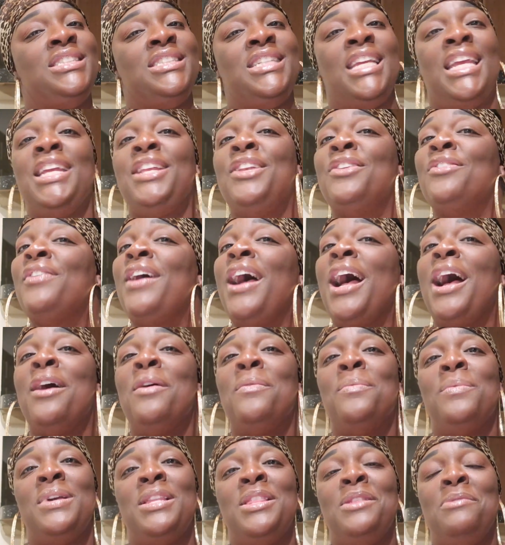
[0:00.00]
take the
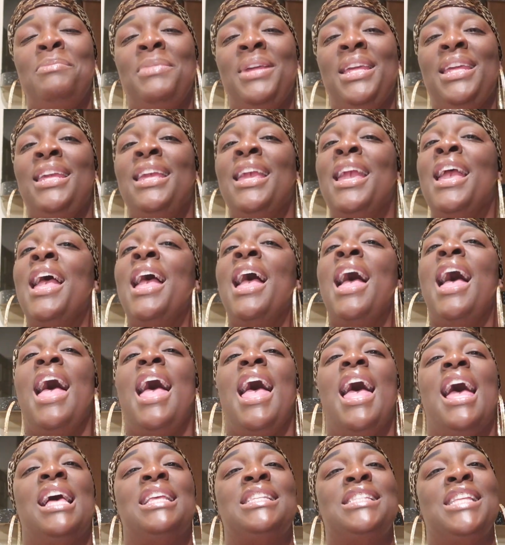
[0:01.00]
ride with me
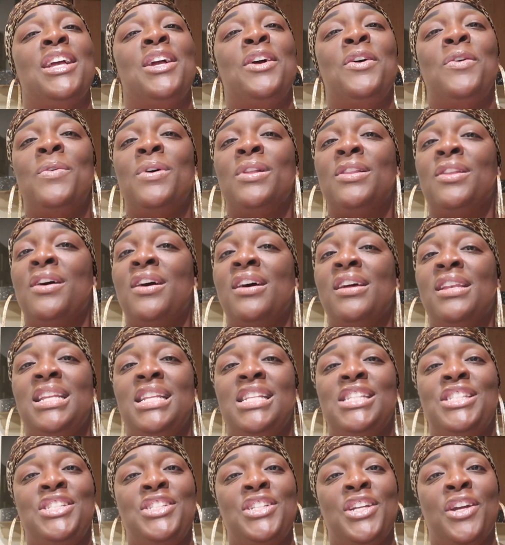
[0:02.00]
as I go along
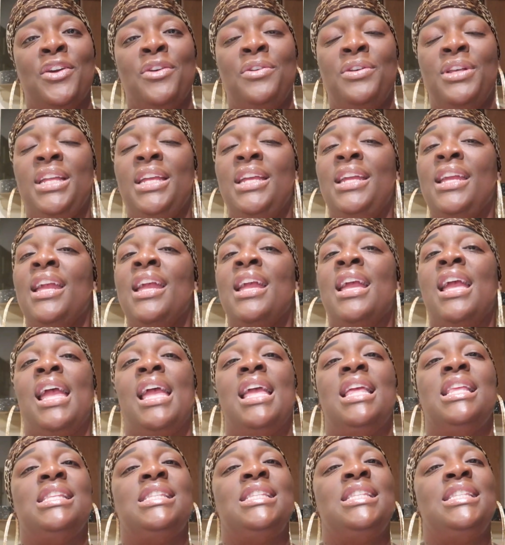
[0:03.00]
this journey
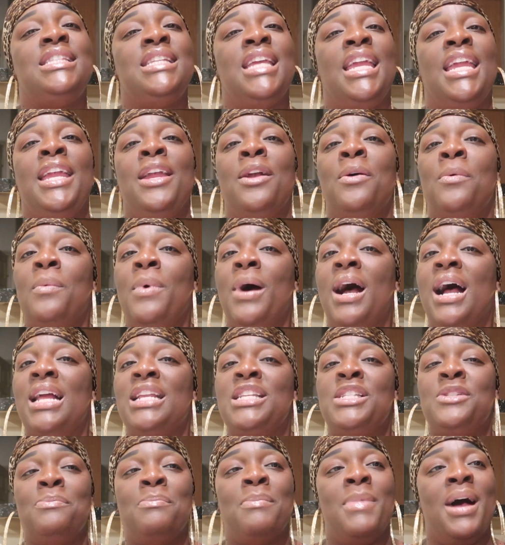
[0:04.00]
and stay and
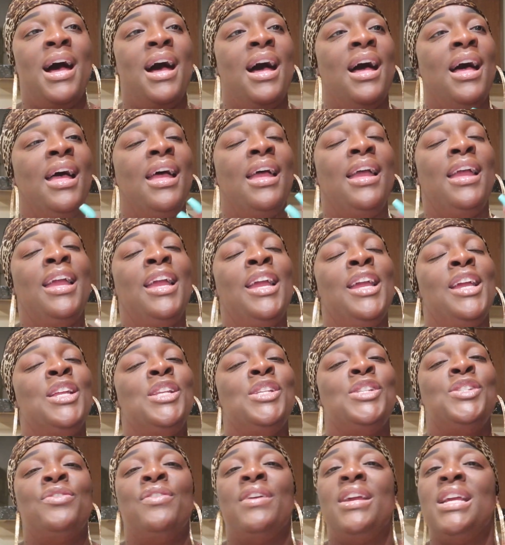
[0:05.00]
watch my
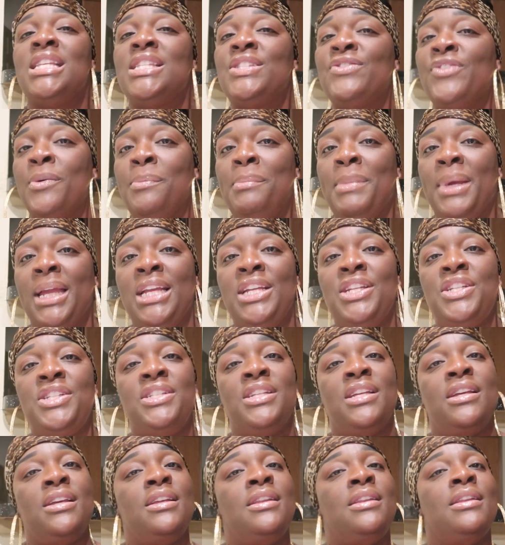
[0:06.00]

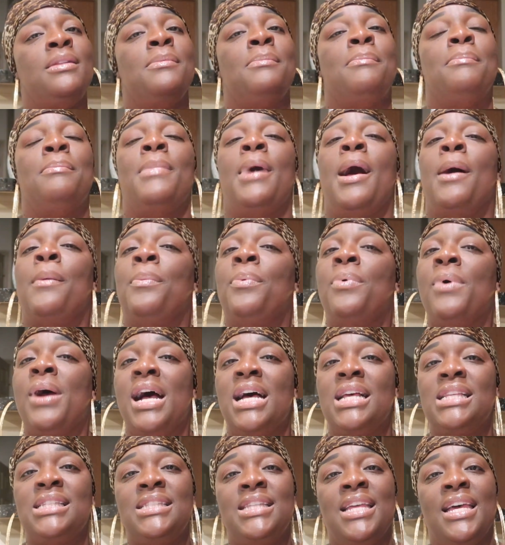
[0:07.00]
transformation, my
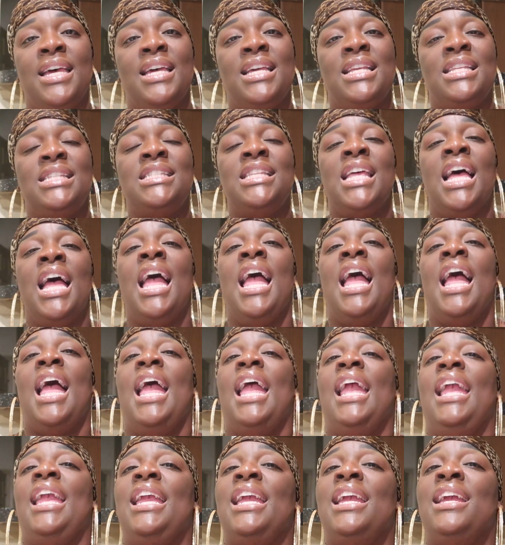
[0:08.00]
process,
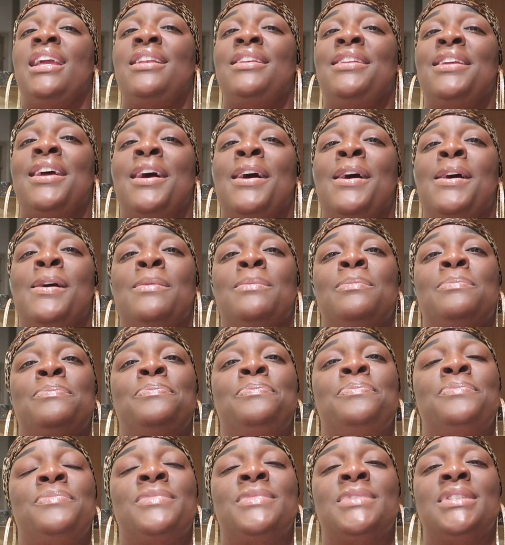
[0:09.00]

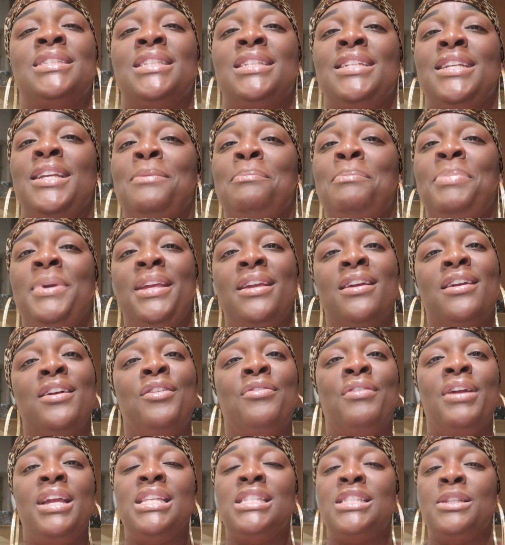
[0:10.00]
and be a
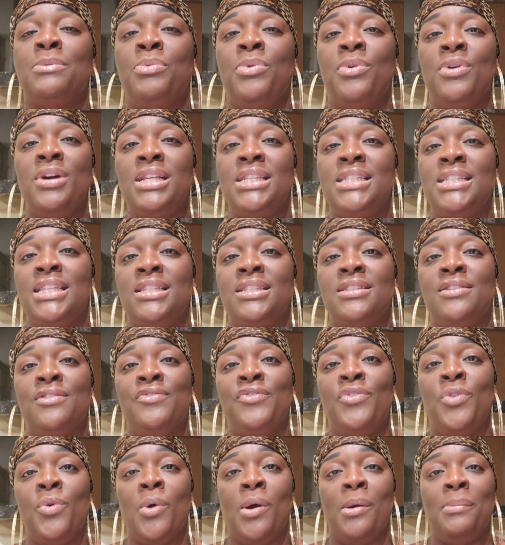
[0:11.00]
great support system
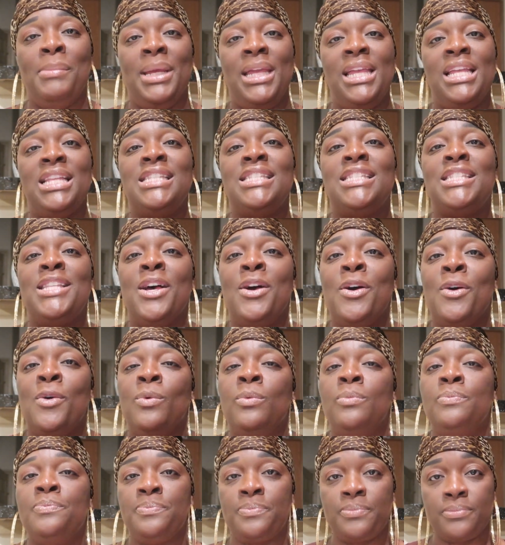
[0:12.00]
for me.
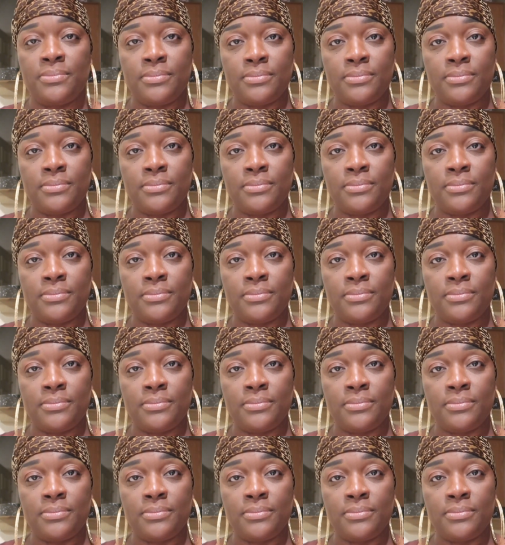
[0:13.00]
So